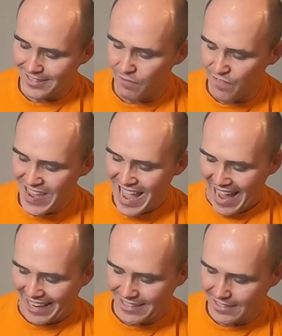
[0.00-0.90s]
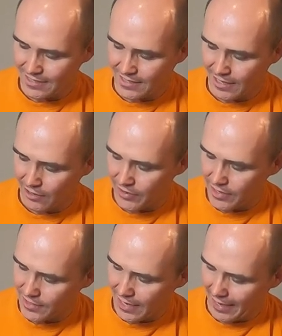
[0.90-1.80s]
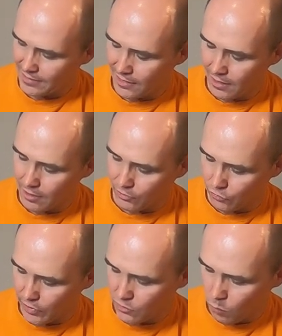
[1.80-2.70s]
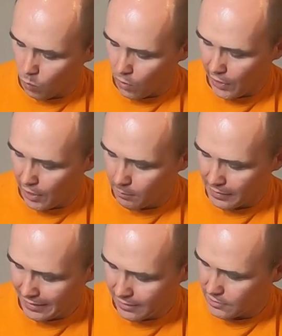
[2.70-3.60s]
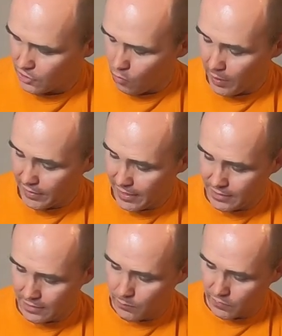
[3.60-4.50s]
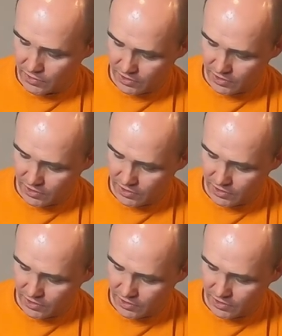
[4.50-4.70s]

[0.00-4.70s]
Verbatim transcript: is the VX series Hex Cut Glock and the reason why I'm letting you know about this is for the